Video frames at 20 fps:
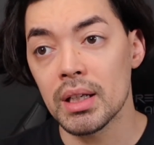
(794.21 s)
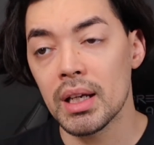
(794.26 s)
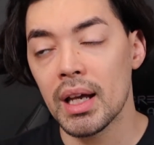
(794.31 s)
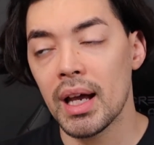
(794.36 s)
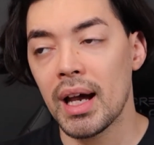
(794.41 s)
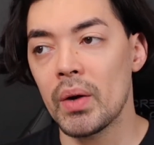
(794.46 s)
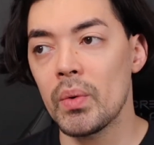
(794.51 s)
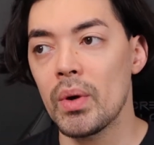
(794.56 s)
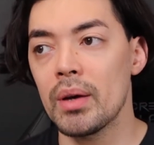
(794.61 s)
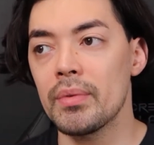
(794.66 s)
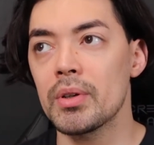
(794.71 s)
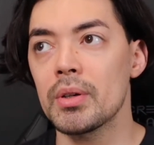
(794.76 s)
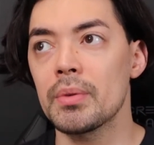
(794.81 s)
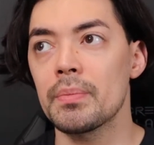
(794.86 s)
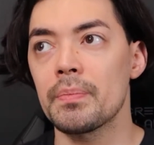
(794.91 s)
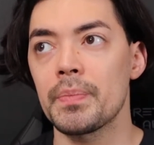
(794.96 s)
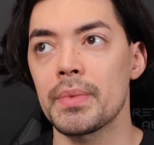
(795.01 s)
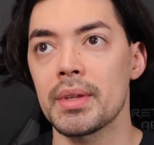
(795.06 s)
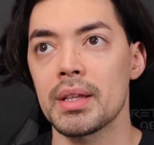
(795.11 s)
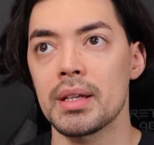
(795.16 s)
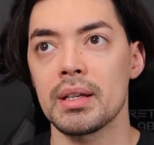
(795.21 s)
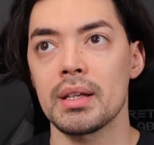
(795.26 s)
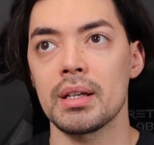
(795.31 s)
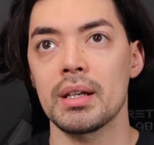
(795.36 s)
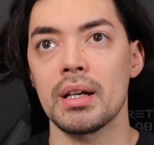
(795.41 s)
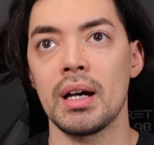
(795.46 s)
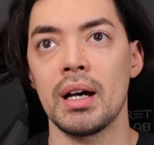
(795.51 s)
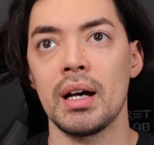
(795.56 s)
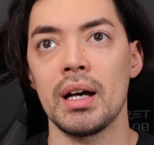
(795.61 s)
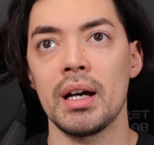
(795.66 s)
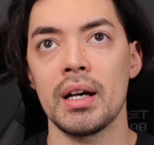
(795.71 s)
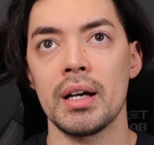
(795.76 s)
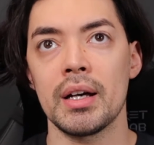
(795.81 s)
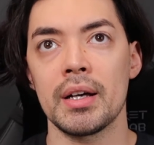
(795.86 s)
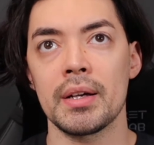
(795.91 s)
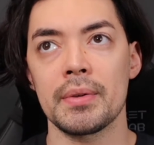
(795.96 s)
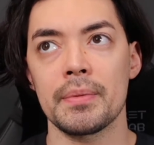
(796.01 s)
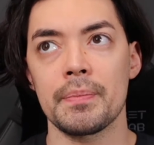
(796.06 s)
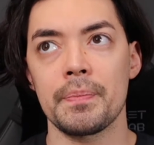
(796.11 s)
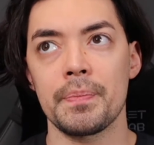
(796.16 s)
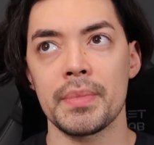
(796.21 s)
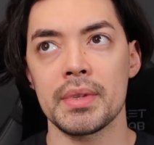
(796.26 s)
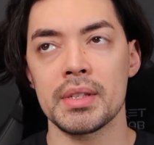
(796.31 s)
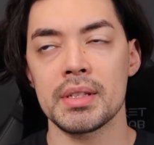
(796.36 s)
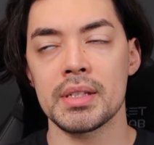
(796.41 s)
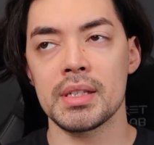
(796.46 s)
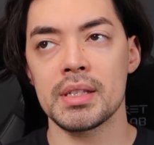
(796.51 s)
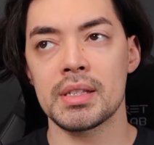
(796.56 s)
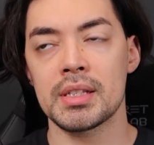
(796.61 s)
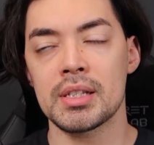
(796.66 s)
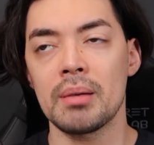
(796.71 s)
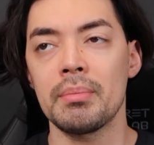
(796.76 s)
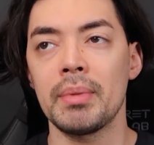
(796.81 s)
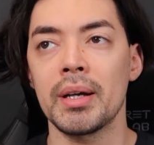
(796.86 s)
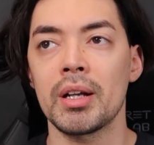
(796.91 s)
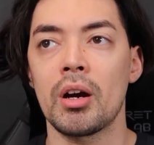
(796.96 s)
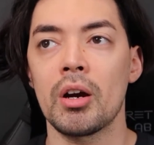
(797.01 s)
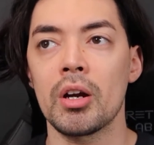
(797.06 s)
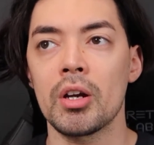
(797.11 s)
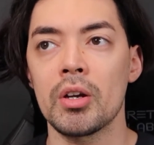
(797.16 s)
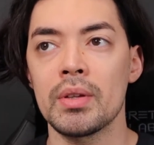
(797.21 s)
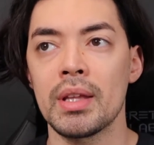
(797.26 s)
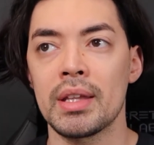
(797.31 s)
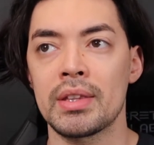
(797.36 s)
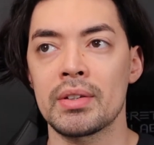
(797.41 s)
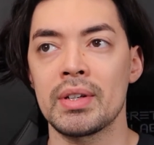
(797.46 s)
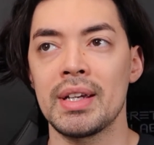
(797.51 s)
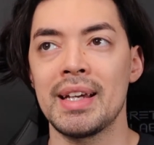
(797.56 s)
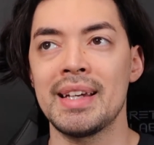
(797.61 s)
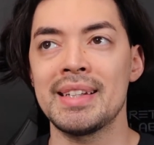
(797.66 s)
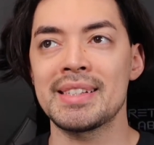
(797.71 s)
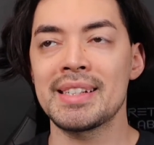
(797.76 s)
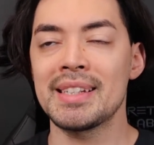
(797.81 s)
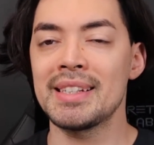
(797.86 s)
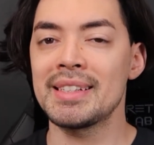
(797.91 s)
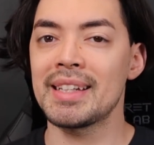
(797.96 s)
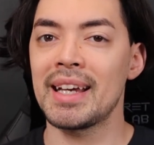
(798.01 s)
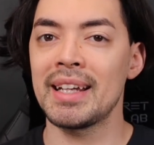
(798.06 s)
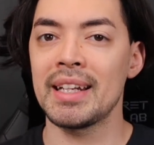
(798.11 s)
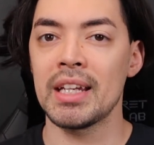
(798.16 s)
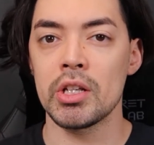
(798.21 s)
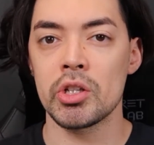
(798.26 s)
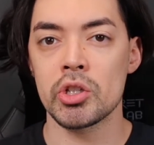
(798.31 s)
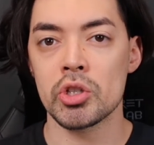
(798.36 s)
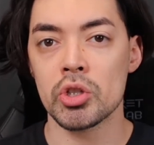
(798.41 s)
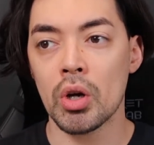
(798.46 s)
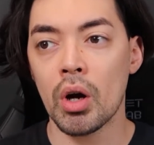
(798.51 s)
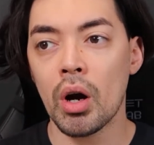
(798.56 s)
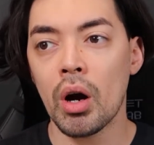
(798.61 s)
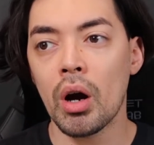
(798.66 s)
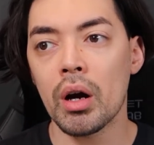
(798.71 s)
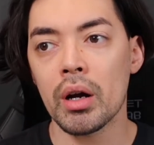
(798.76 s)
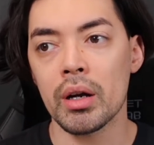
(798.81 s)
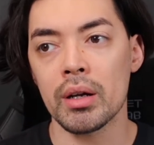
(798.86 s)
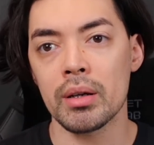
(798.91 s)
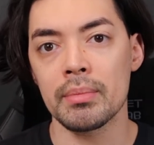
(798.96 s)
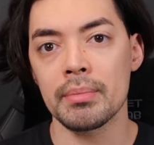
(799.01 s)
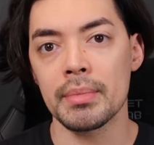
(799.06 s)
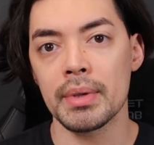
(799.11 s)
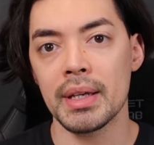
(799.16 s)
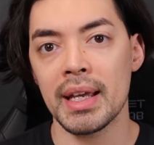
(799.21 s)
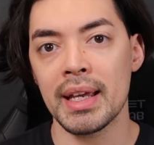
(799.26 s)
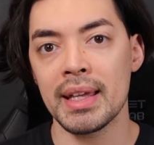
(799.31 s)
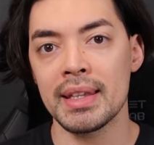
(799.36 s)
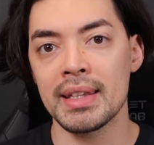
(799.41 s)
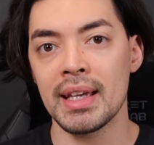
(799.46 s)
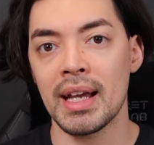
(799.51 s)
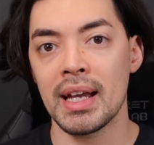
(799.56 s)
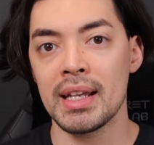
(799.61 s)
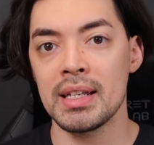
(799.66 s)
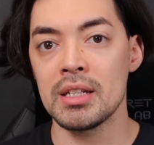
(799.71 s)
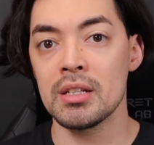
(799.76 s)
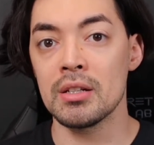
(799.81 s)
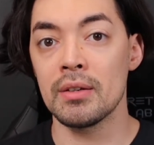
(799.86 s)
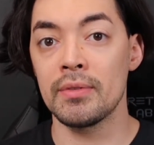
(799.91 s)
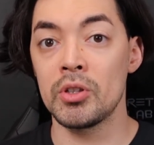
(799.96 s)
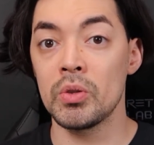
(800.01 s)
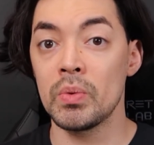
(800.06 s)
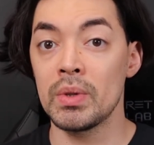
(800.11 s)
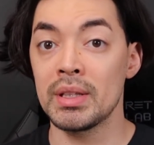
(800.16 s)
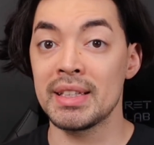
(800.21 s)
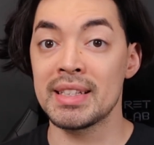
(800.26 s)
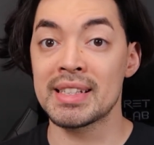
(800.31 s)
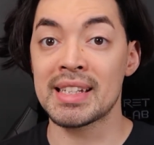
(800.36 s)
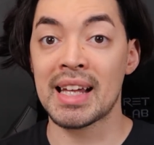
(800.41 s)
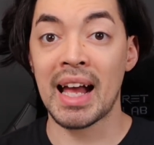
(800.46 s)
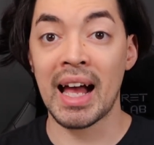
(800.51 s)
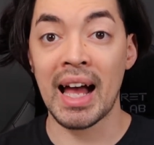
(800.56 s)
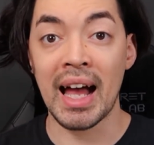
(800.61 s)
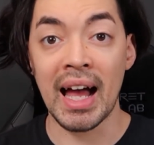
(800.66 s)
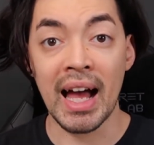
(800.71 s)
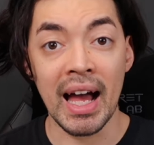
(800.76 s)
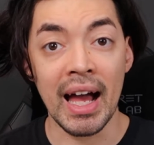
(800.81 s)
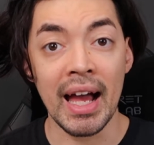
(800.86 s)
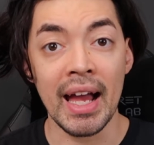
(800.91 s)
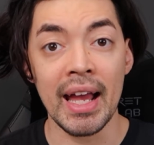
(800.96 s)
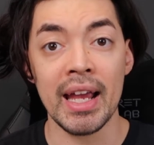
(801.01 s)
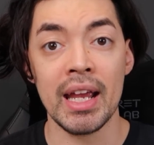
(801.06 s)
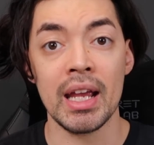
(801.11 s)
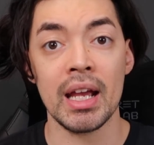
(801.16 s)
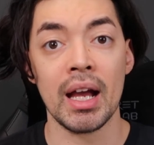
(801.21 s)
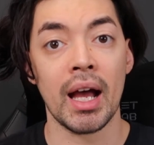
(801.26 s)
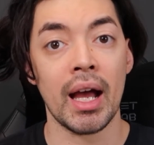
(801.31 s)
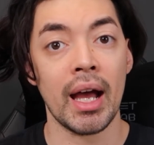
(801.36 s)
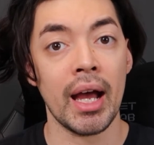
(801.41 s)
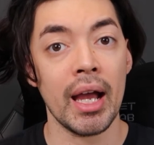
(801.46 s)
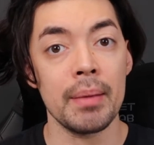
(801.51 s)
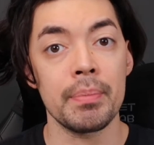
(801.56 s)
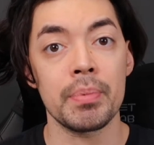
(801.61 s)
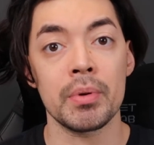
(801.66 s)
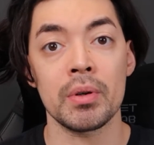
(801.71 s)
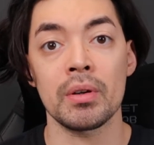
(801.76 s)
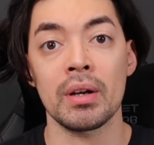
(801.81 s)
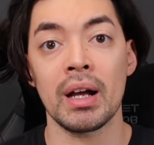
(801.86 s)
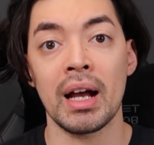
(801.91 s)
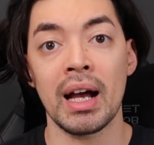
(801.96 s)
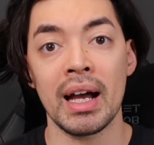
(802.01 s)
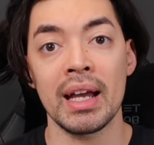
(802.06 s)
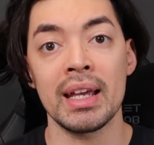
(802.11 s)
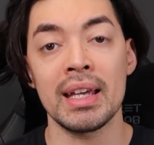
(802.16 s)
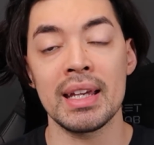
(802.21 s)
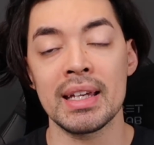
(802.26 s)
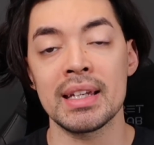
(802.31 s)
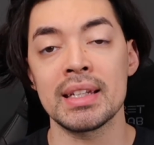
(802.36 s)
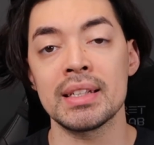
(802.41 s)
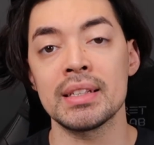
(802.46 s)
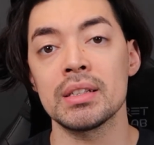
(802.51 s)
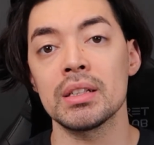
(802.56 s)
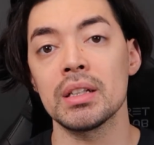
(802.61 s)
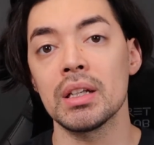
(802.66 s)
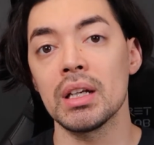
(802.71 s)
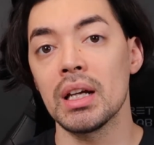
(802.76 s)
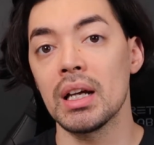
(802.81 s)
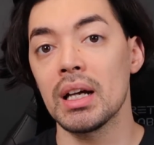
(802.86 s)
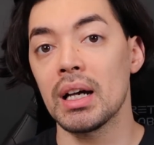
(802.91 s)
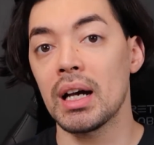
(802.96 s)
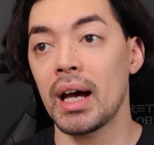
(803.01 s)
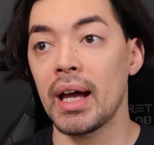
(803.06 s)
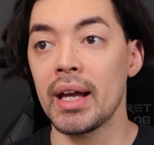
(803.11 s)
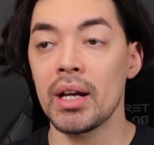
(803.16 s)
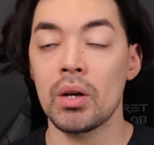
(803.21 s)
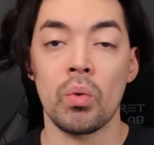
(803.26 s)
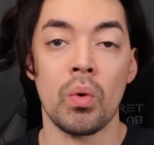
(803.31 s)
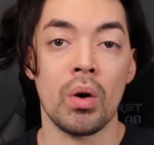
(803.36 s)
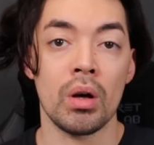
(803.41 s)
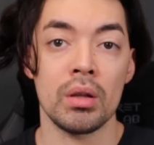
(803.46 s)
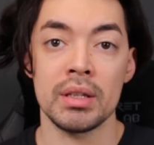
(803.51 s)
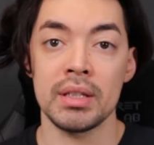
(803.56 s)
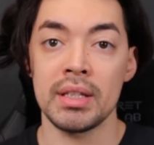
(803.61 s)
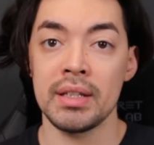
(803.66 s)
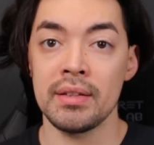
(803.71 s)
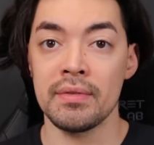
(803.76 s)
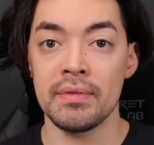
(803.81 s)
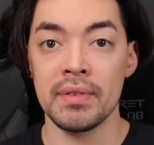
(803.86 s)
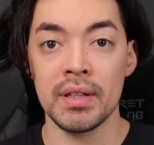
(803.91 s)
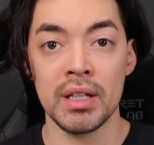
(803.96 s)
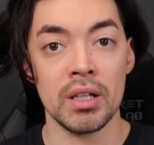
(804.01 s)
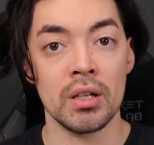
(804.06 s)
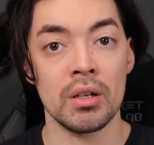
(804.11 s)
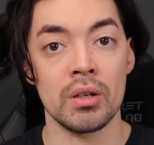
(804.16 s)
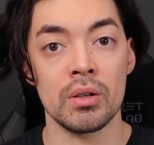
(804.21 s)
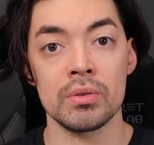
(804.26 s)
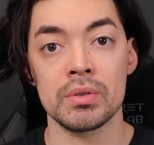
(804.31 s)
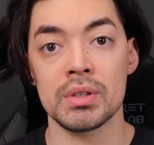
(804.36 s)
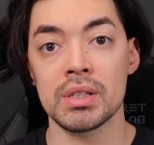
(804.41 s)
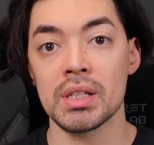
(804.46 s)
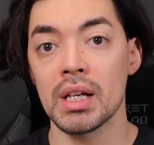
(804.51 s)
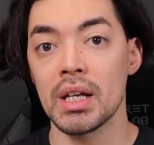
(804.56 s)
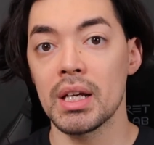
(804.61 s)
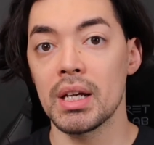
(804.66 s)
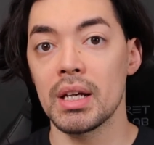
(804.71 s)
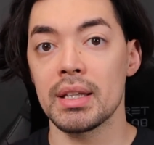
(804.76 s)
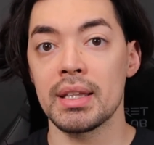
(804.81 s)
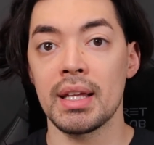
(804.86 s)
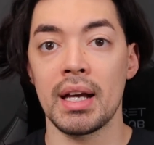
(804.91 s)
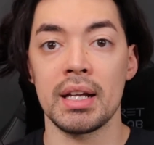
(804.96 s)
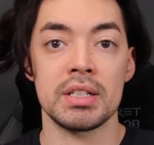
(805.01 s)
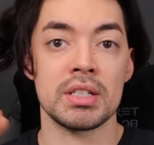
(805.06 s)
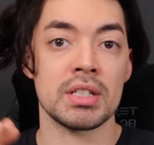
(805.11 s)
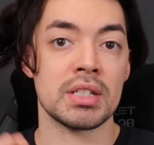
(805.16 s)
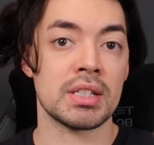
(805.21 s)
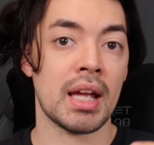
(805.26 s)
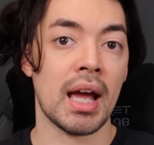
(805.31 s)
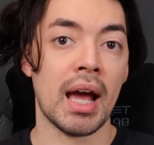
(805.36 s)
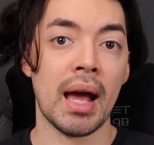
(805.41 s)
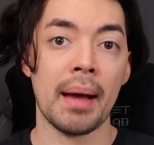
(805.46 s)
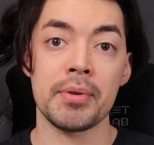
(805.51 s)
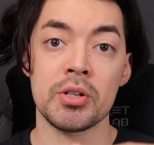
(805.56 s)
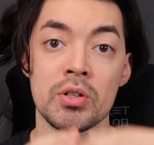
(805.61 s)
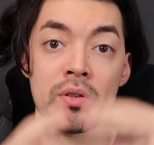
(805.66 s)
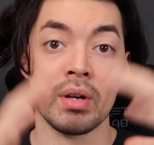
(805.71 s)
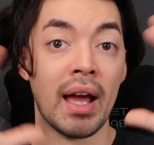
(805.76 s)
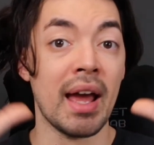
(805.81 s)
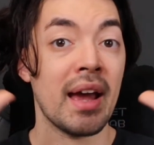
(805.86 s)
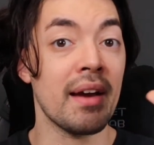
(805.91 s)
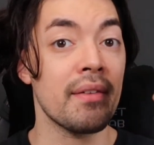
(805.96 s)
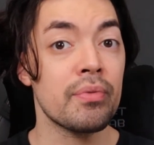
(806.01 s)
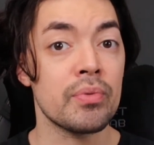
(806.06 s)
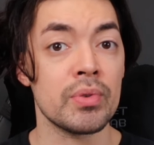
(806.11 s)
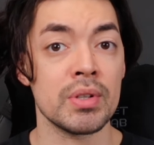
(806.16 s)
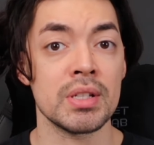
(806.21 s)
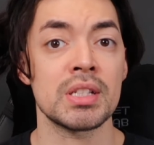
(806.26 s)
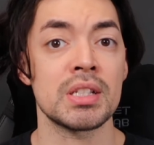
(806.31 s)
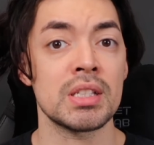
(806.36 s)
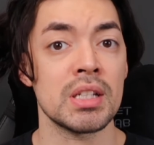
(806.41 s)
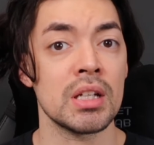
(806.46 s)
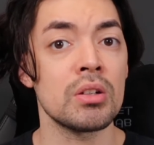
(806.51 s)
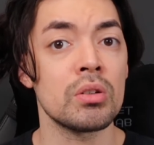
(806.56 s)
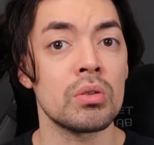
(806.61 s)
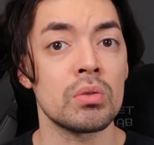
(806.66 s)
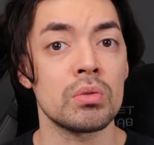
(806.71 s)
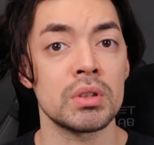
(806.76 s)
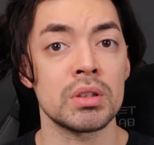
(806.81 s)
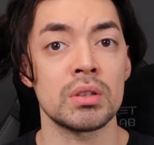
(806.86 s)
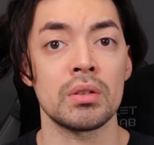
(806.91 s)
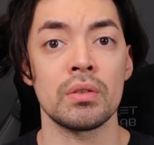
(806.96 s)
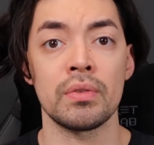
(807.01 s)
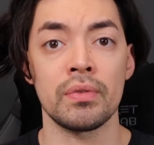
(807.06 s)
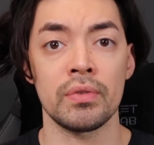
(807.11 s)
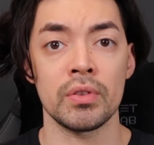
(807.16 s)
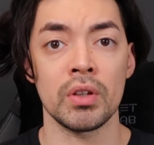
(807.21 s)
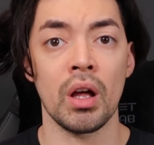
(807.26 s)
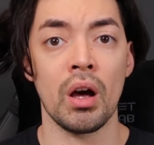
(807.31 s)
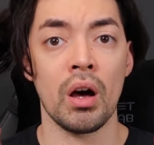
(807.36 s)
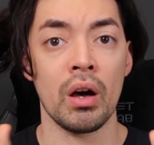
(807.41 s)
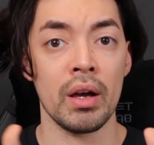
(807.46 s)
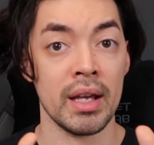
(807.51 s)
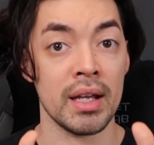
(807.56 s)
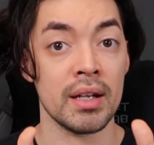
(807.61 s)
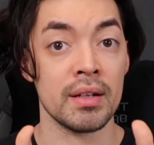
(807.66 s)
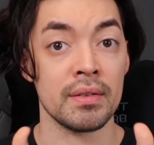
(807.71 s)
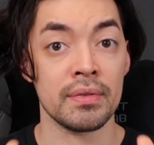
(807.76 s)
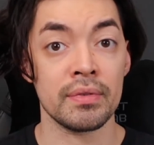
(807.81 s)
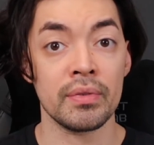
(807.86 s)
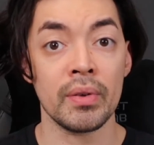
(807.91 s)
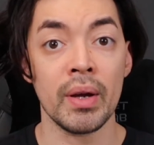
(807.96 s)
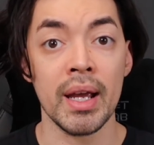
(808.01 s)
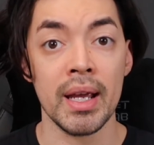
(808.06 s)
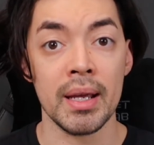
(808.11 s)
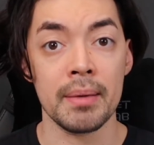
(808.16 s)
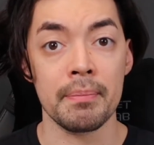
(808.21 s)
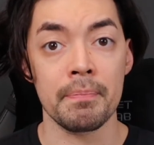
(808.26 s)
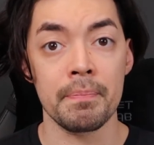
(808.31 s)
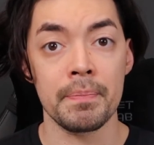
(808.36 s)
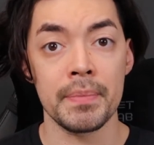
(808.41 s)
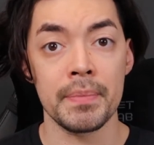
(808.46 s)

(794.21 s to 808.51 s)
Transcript: However, some might argue that there isn't any charm in the idea of doing these hyper high-end, high-quality videos that just capture every single little flaw in frame.